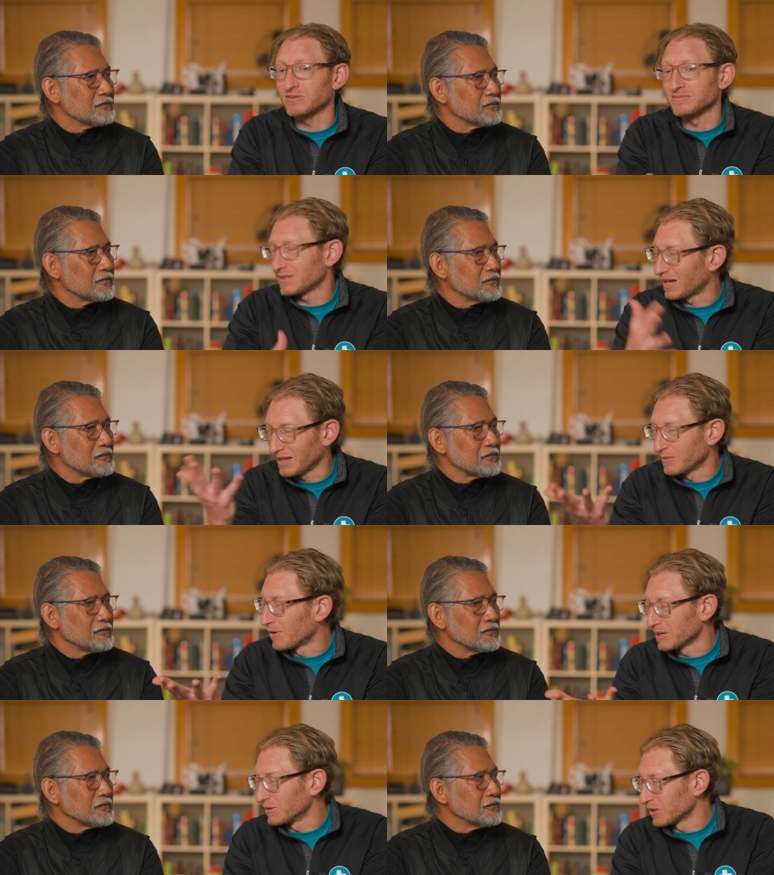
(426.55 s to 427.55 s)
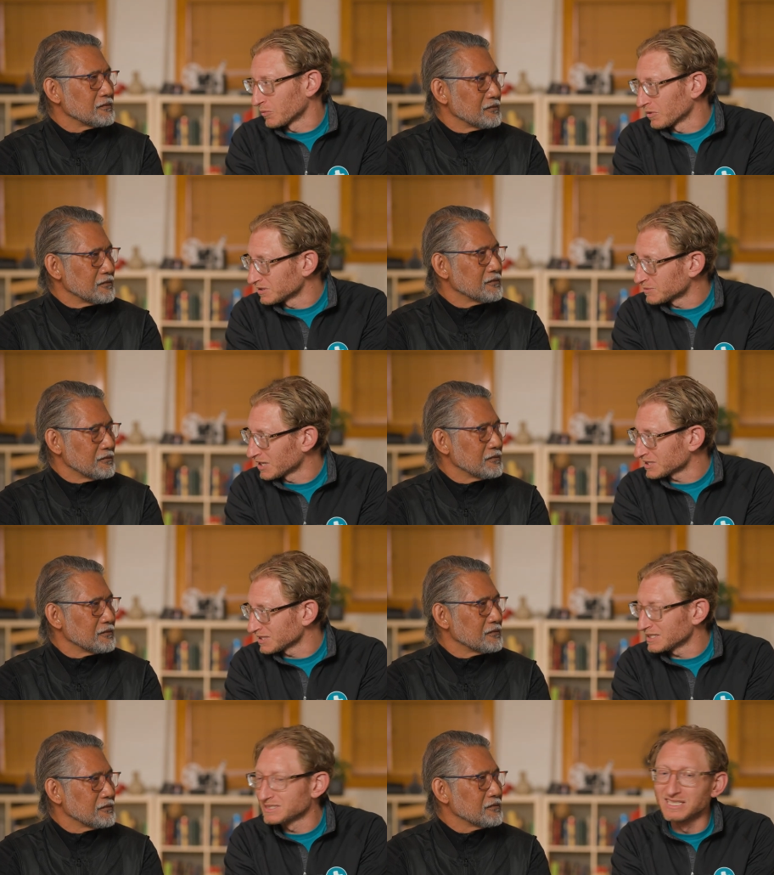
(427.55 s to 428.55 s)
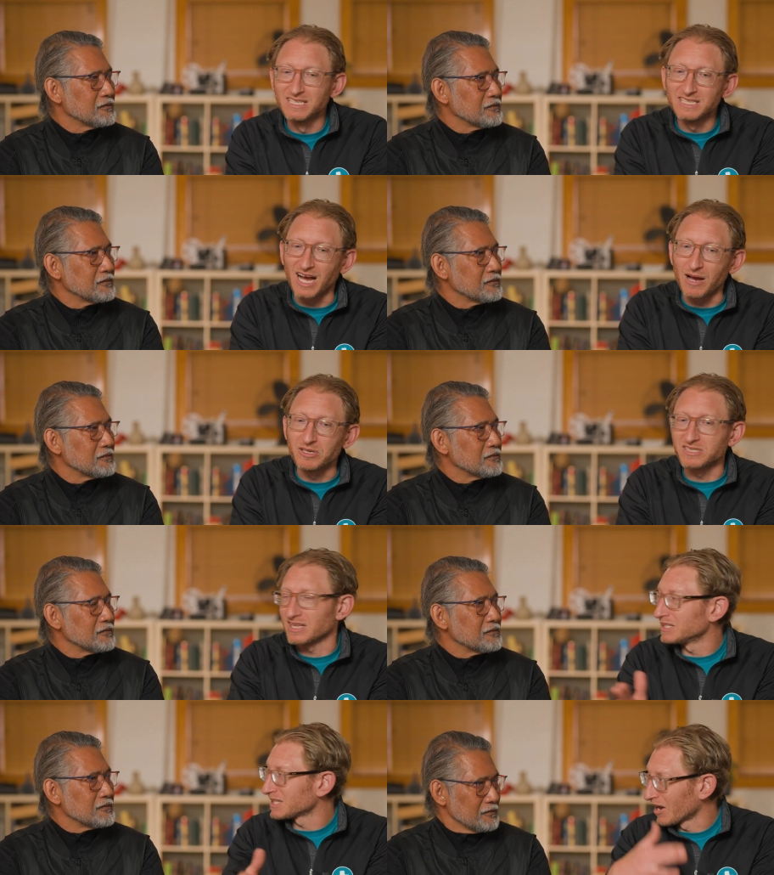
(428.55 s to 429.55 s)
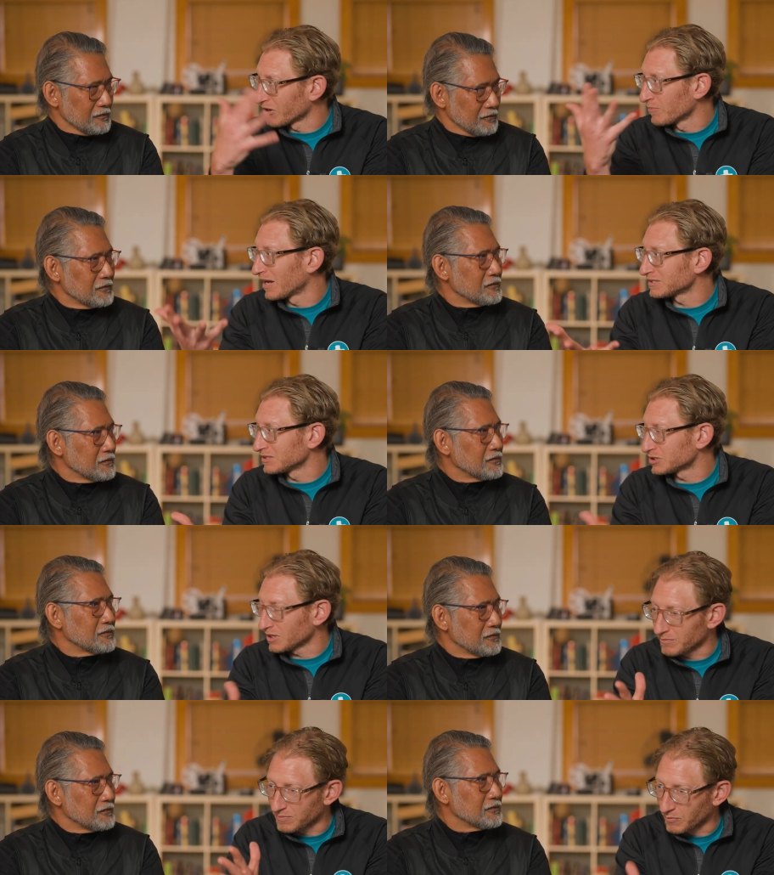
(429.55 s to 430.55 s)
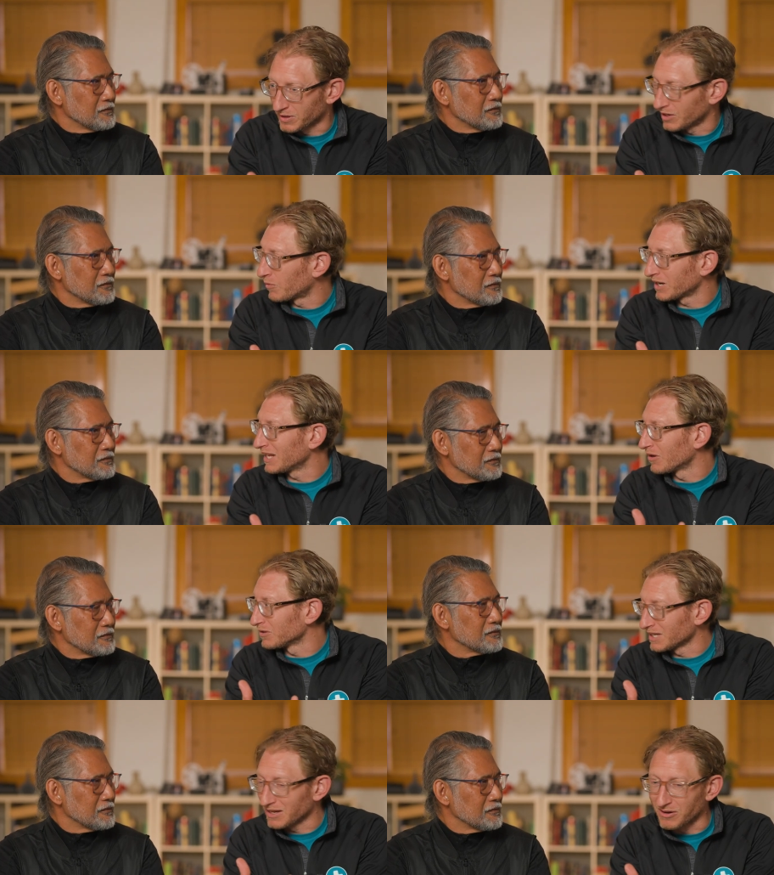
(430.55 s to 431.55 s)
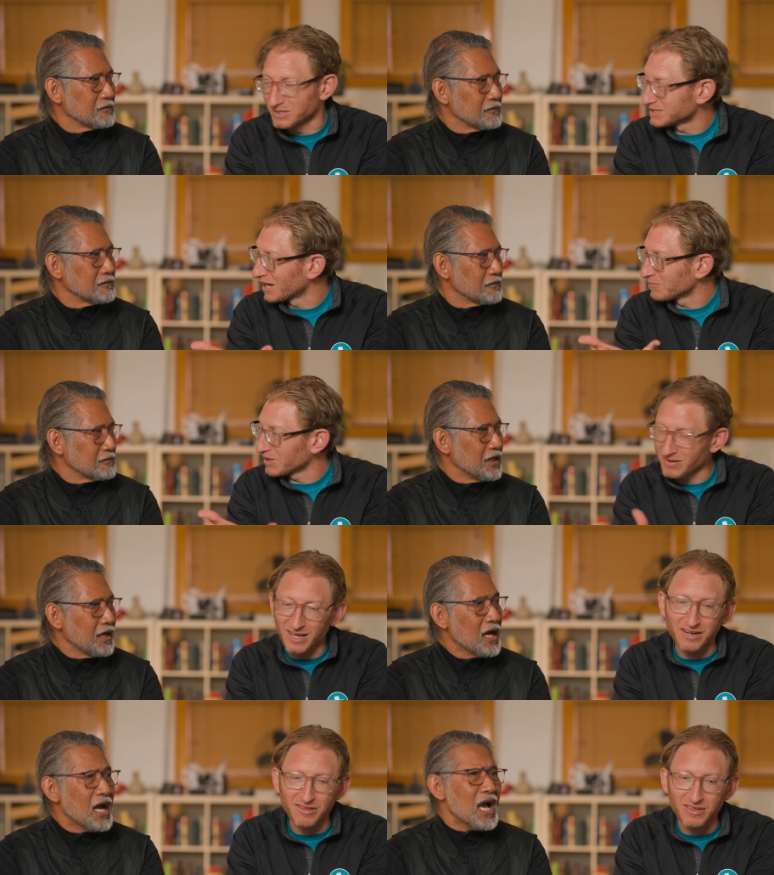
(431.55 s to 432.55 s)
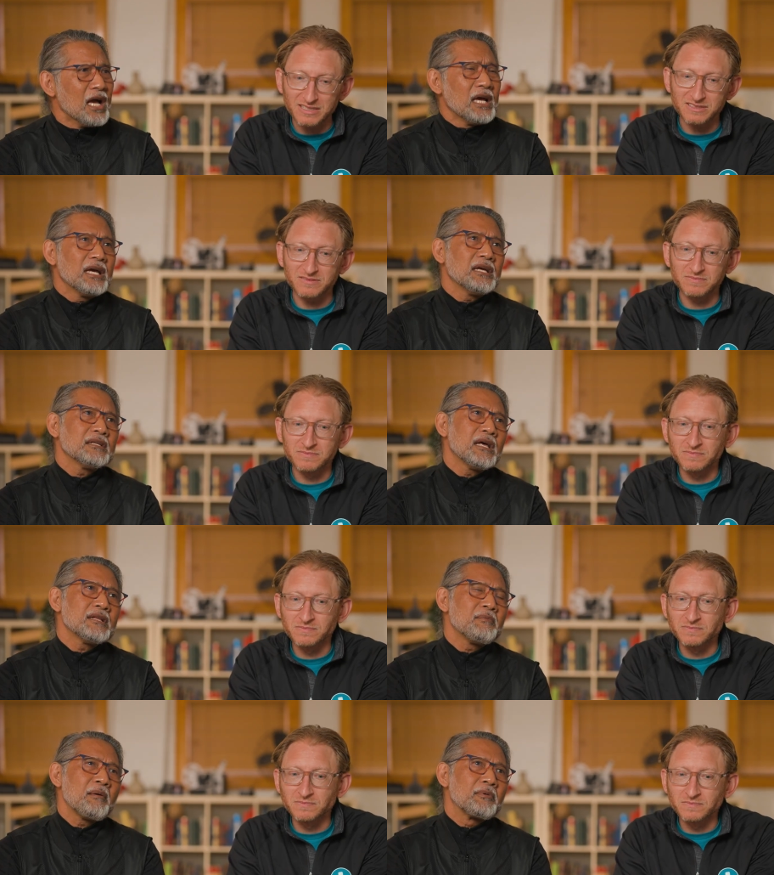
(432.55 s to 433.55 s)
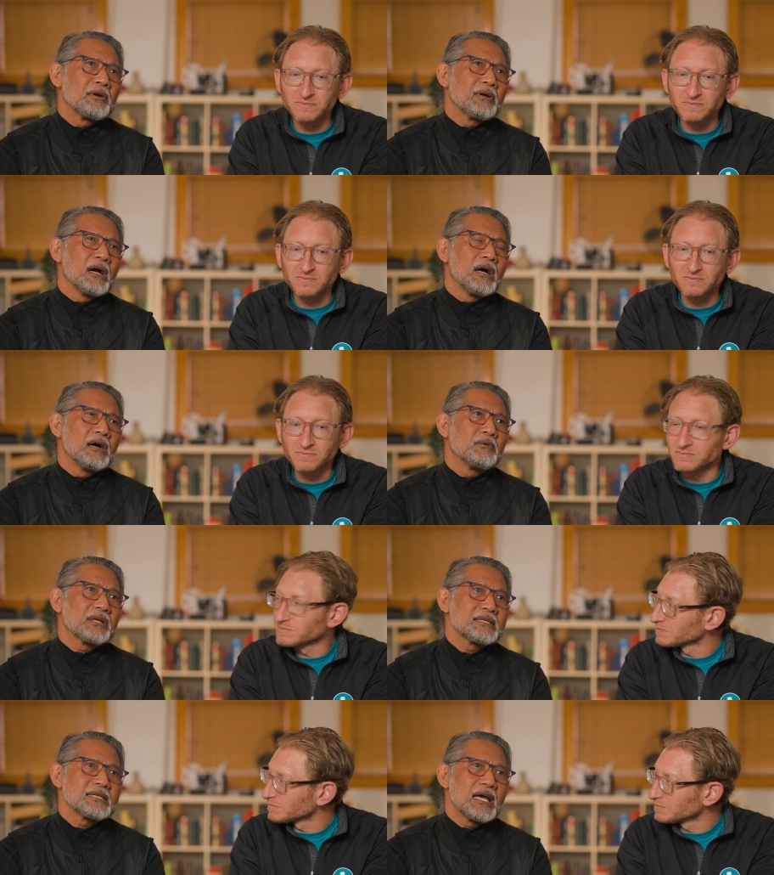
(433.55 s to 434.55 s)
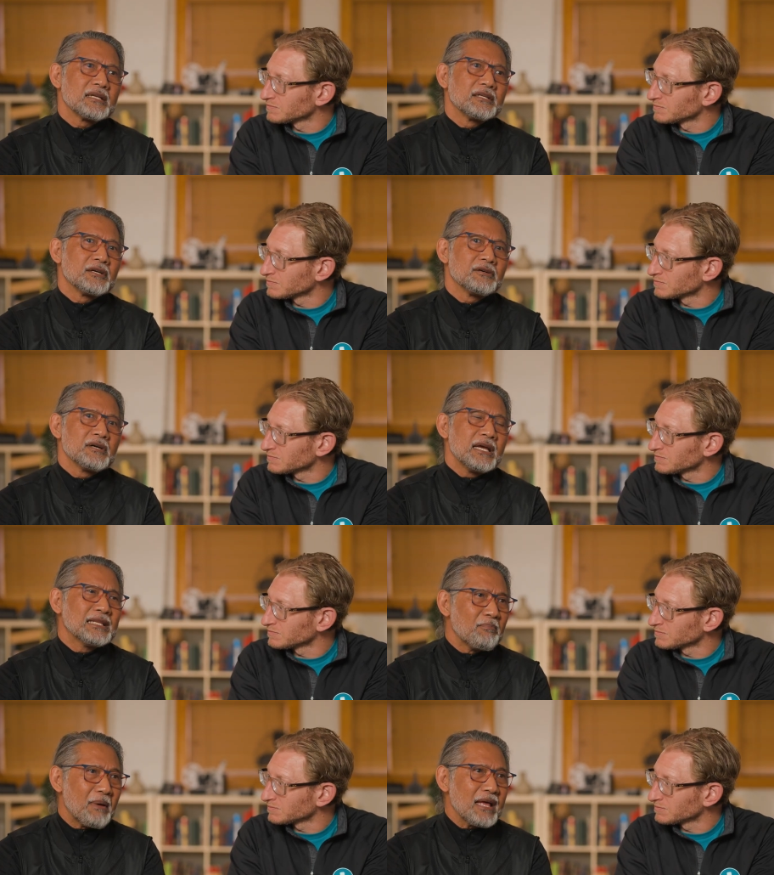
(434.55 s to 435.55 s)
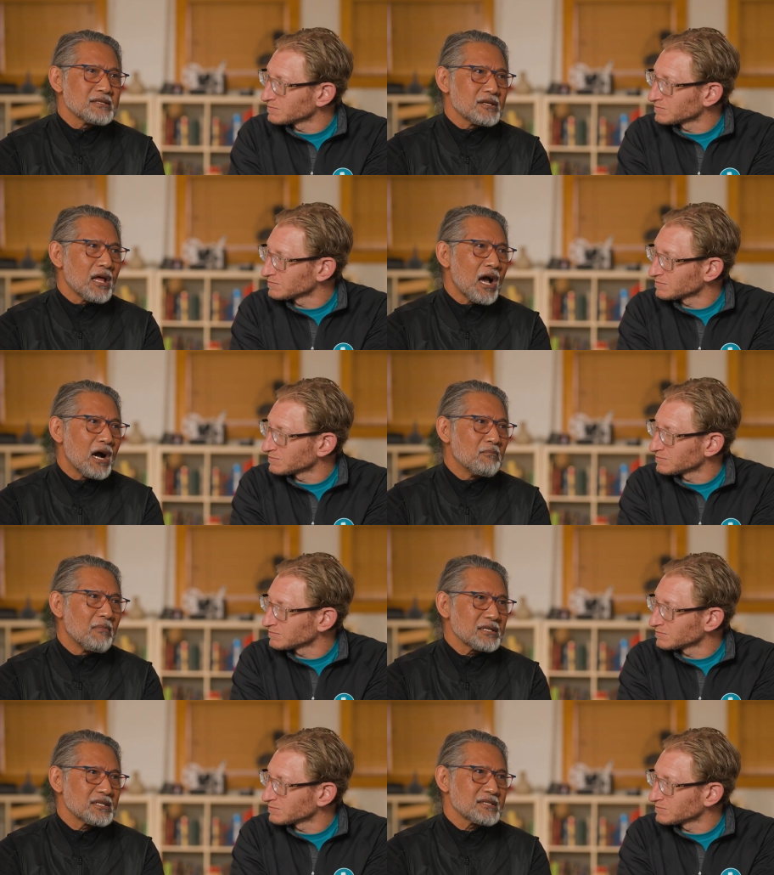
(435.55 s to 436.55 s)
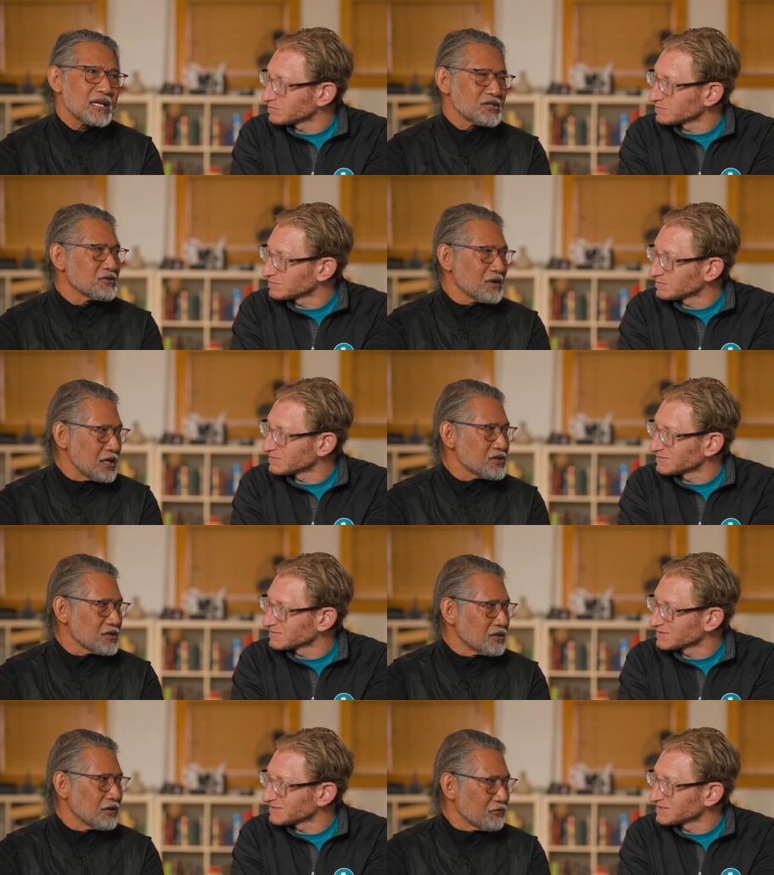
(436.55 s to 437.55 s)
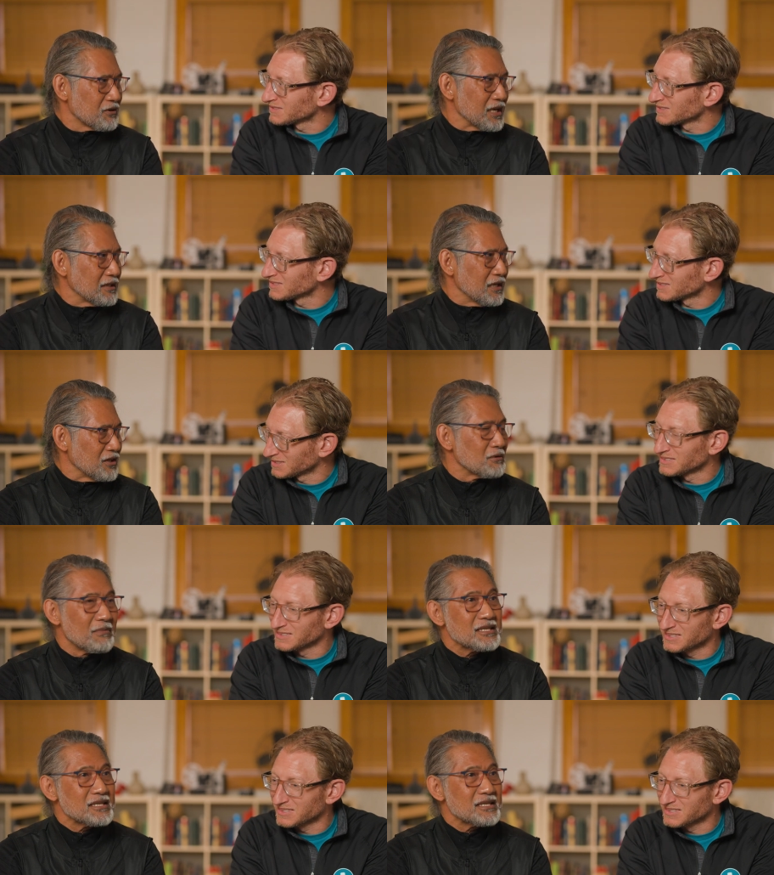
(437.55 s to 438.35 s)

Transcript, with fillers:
Speaker 1: are, in the bodybuilding world especially, uh, using these higher amounts mm-hmm. when they don't want to eat all, the, all the time. You know, yeah. Kind
Speaker 2: of and, and remember uh, what I said, you know, it depends on how much saturation of creatine your